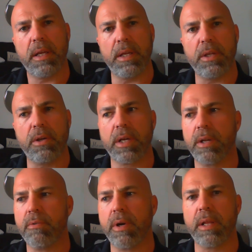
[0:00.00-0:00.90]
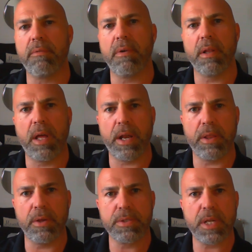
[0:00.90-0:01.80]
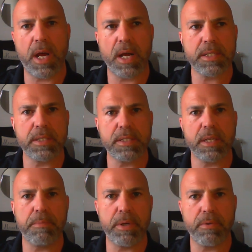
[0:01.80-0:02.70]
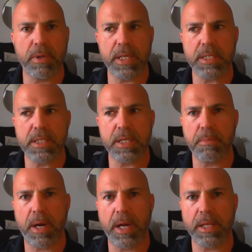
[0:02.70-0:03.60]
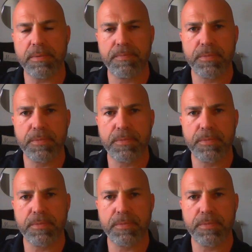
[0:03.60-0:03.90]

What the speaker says: you're getting rid of a lot of those toxins that have been released in your body.